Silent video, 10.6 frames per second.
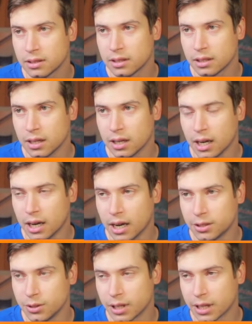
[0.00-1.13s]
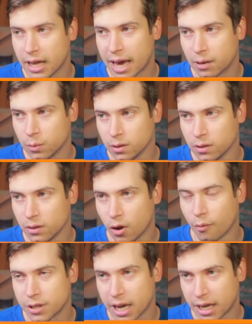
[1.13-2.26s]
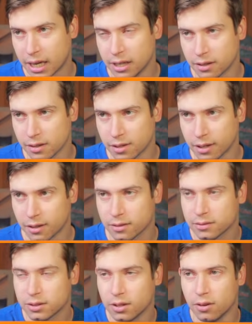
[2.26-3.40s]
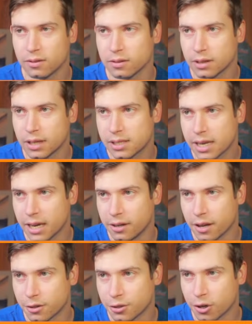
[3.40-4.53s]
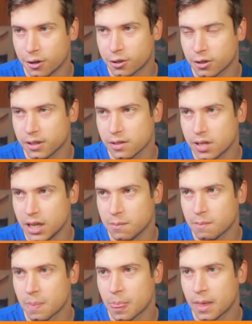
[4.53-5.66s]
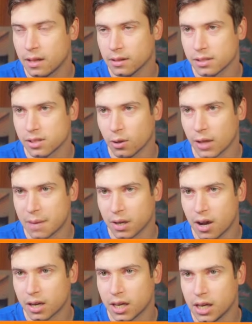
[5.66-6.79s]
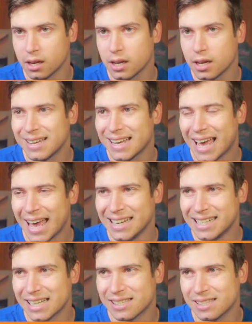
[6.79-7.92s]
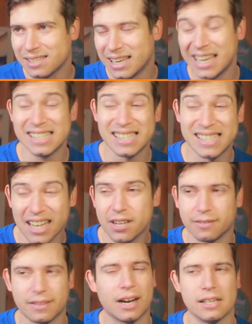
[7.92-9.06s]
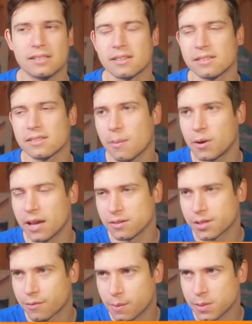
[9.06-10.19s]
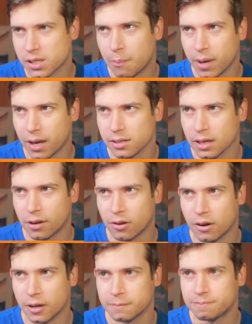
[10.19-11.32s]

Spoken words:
I do think Ladd will overtake Keenan this year. So let's get another Charger on this team. Let's go Ladd McConkey and disincentivize someone else from sniping us later on.